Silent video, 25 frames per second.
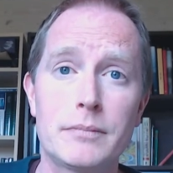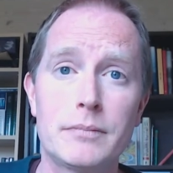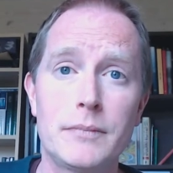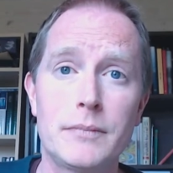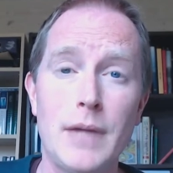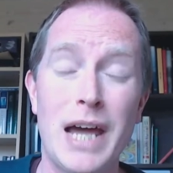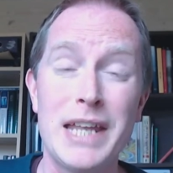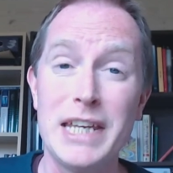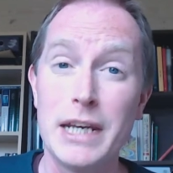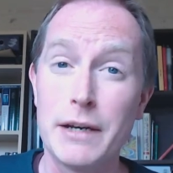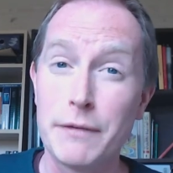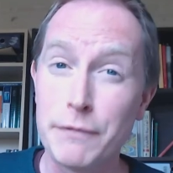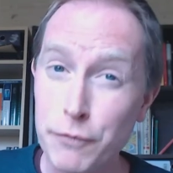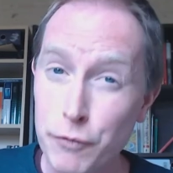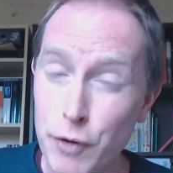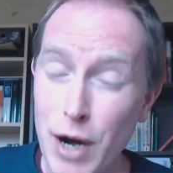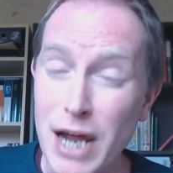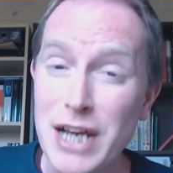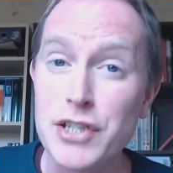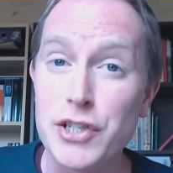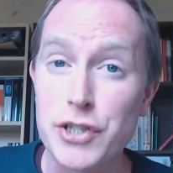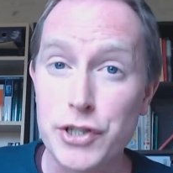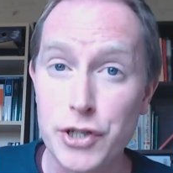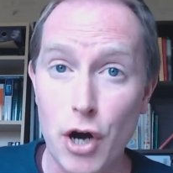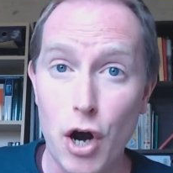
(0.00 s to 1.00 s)
I need a
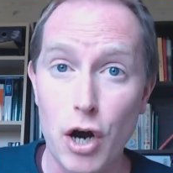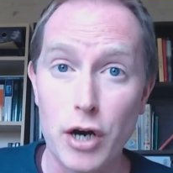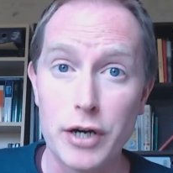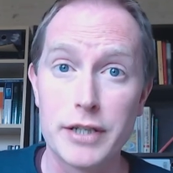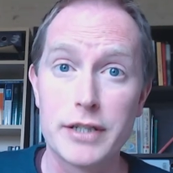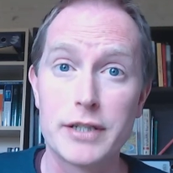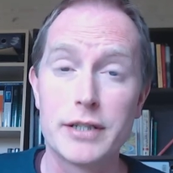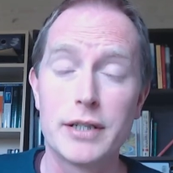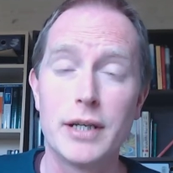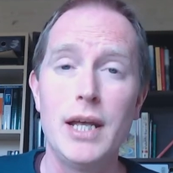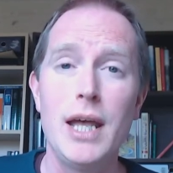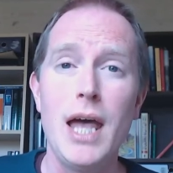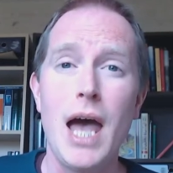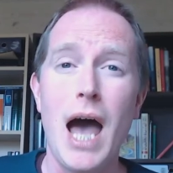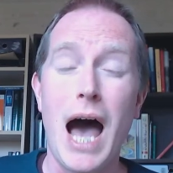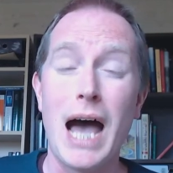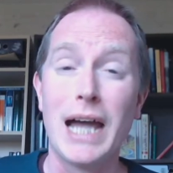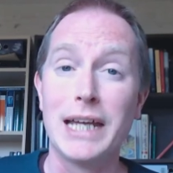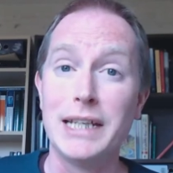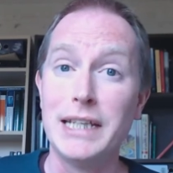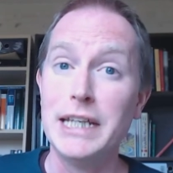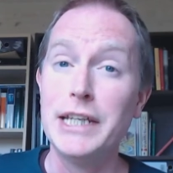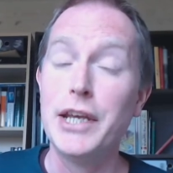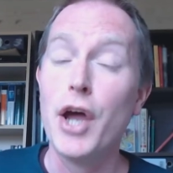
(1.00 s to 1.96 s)
fresh start. I need